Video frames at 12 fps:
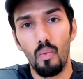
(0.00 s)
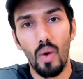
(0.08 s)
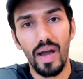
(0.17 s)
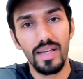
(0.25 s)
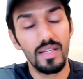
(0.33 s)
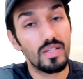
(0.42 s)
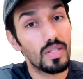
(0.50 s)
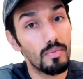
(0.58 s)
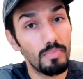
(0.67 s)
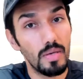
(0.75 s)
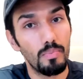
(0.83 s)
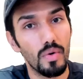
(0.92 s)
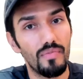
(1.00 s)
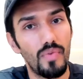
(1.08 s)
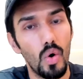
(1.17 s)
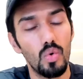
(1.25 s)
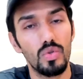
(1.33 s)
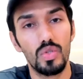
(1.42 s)
why did some people
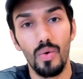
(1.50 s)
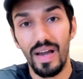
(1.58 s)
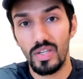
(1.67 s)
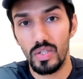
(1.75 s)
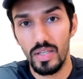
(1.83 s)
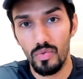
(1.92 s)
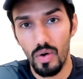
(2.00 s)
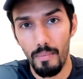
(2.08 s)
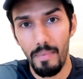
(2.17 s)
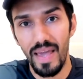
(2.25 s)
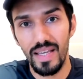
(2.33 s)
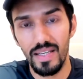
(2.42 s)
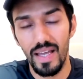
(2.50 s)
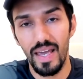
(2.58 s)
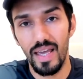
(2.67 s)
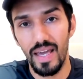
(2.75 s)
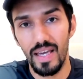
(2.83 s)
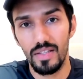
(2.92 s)
vote to actually remain
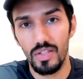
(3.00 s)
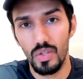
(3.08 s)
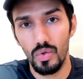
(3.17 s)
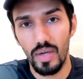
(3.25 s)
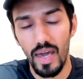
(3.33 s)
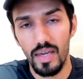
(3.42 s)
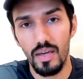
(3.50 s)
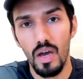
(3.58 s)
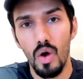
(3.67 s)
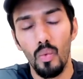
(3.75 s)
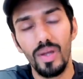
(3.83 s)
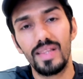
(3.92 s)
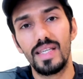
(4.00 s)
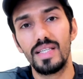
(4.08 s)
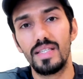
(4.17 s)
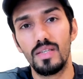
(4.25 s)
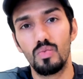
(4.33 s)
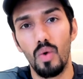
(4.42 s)
here in the UK? Well, this
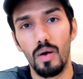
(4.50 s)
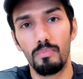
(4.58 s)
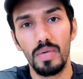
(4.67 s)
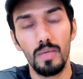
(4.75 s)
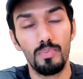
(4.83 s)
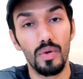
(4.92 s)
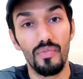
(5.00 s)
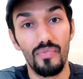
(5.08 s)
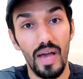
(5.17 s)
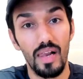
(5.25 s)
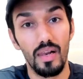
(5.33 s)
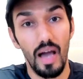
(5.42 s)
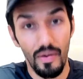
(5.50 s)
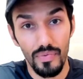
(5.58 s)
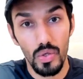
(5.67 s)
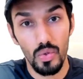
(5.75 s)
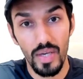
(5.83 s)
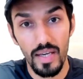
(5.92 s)
is what people felt a
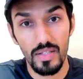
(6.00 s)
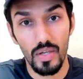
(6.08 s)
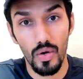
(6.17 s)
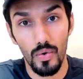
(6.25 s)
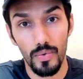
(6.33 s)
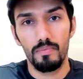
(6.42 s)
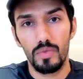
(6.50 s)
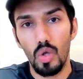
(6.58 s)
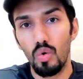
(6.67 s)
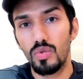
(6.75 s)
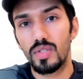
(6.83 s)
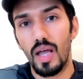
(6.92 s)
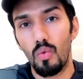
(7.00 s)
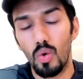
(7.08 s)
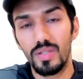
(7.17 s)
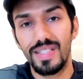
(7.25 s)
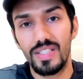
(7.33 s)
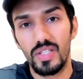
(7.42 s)
few years ago. Those that
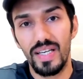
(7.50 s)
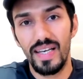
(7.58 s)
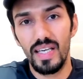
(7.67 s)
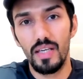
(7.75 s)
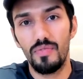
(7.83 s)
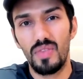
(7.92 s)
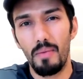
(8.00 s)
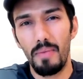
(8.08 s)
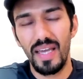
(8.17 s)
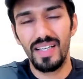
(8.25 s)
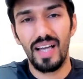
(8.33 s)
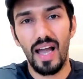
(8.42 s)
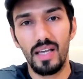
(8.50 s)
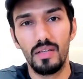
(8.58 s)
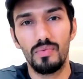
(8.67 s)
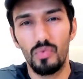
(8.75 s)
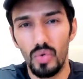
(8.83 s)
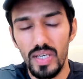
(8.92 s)
wanted to leave, the main kind
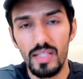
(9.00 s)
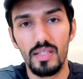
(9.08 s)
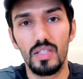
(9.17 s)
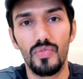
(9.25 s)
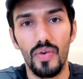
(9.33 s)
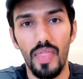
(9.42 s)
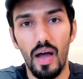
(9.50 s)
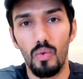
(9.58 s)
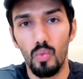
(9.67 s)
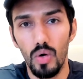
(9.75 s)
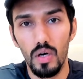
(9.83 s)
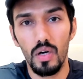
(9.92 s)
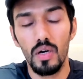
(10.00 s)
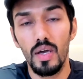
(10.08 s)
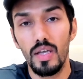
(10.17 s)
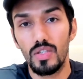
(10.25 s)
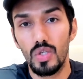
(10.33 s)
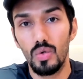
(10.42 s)
of reasons for that were
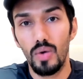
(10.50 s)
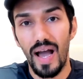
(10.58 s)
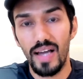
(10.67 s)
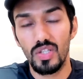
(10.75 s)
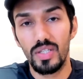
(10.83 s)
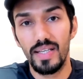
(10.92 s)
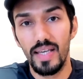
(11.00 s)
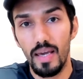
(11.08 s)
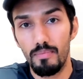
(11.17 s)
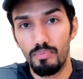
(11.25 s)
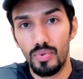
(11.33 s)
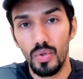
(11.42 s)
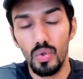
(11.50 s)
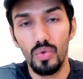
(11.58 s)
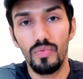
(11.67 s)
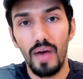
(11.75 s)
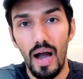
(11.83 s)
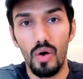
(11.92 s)
to actually
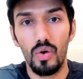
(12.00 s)
improve our